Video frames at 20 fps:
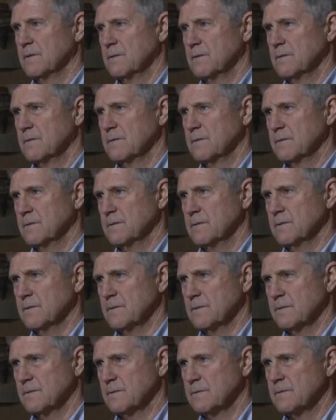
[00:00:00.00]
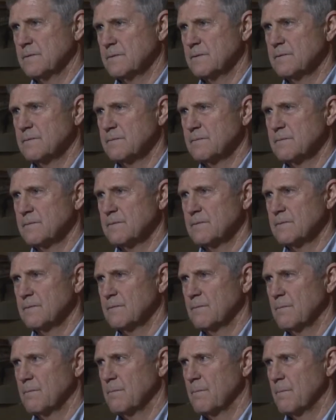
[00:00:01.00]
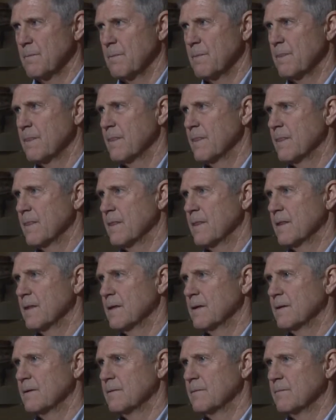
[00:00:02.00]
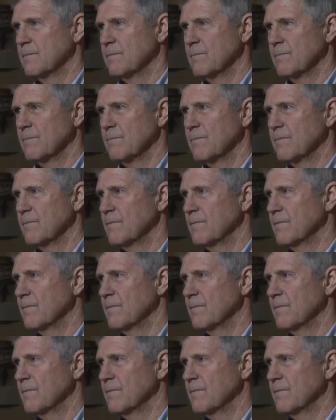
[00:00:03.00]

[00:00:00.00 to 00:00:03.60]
[no speech]